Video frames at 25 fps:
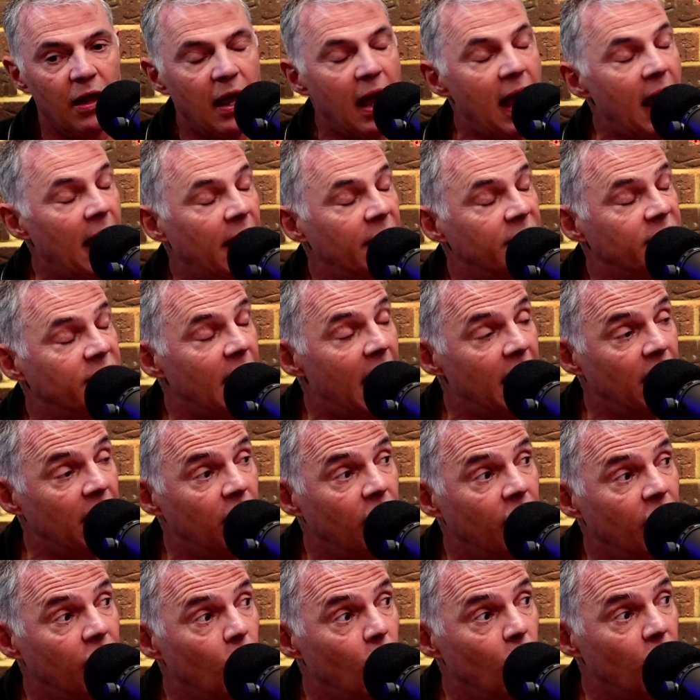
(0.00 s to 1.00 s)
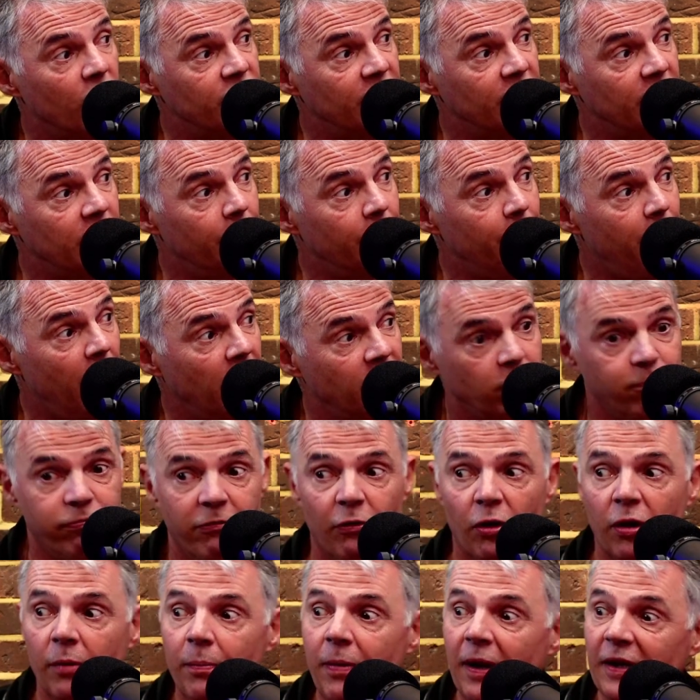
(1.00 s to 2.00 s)
as head of the Washington Post,
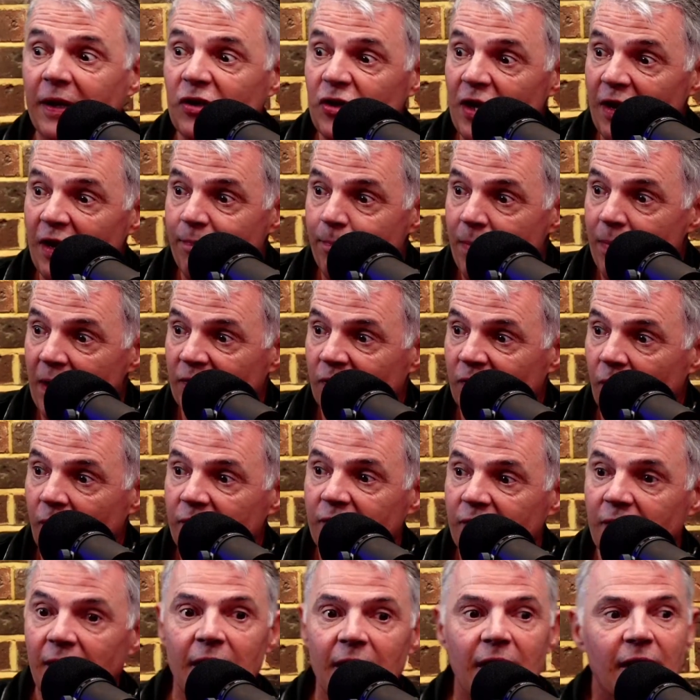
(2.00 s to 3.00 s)
brought up by Jeff Bezos